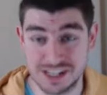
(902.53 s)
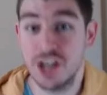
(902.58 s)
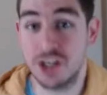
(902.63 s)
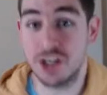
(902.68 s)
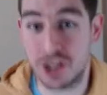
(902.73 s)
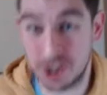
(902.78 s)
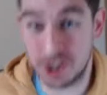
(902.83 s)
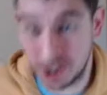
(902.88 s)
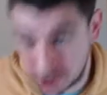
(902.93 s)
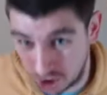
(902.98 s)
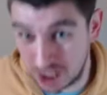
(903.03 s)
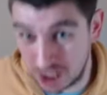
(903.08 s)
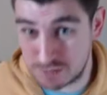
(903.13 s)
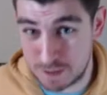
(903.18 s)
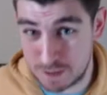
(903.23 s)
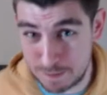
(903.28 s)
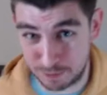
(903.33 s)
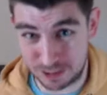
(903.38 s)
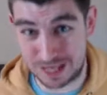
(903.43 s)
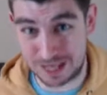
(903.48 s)
You're gonna class
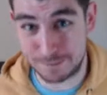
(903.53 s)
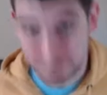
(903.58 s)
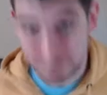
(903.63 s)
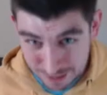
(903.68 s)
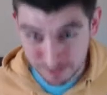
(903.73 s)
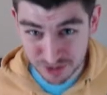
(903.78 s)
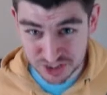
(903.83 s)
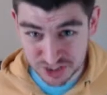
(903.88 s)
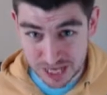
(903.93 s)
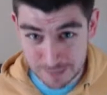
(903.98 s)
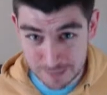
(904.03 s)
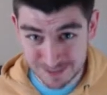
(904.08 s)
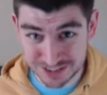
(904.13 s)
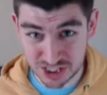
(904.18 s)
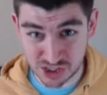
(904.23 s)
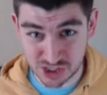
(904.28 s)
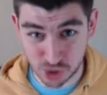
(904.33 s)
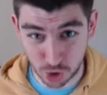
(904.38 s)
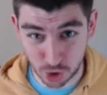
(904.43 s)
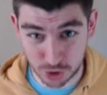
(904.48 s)
people like me with gaming
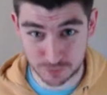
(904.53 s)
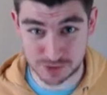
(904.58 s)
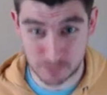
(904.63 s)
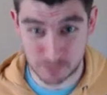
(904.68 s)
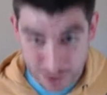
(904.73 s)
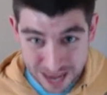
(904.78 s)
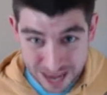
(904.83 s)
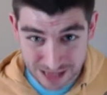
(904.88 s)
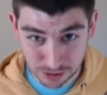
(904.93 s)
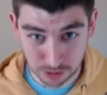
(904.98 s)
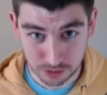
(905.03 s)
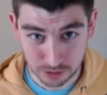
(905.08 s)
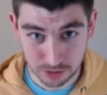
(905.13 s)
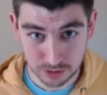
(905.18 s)
disorder as well?